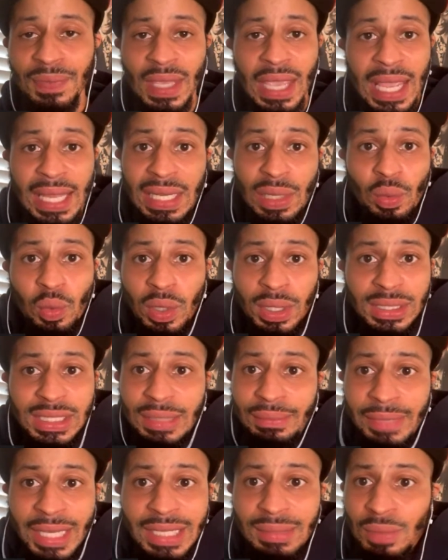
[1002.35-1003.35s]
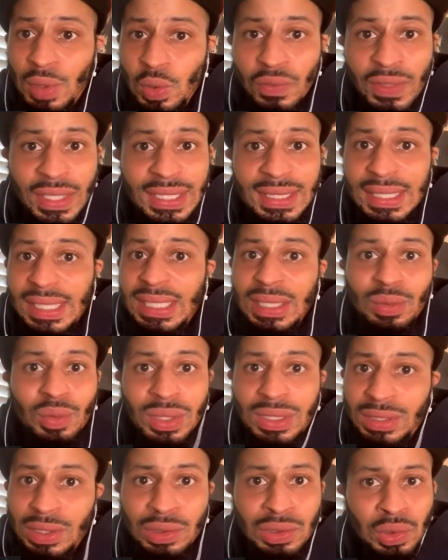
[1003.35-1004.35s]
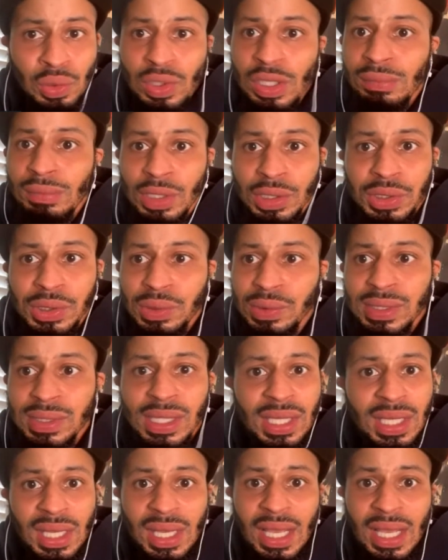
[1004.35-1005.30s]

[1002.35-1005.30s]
and he wanted to make movies, and he wanted to do commercials,